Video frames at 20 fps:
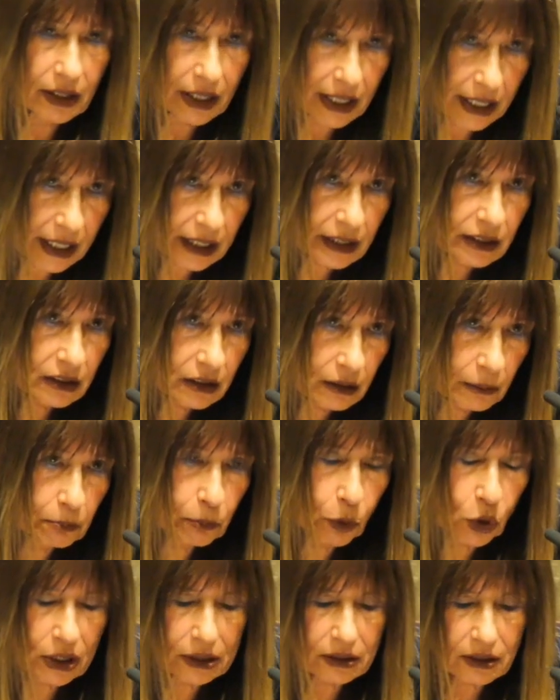and
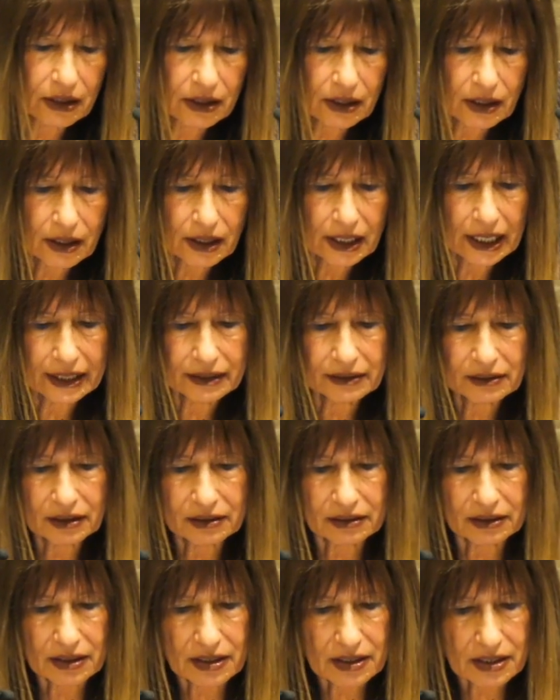political
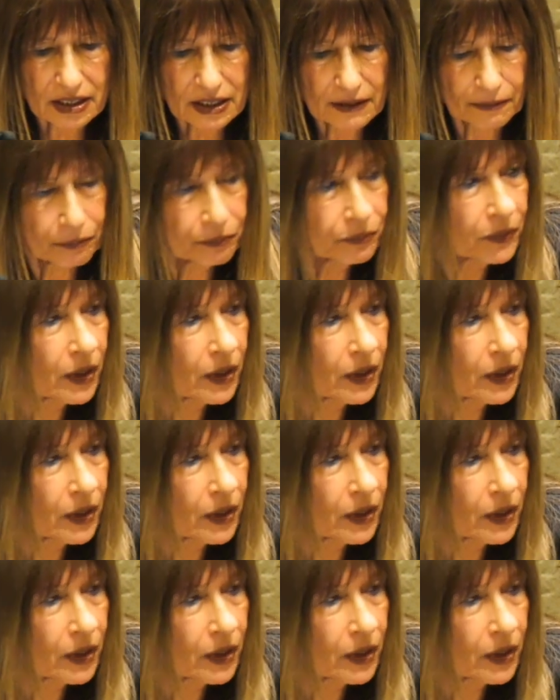entities.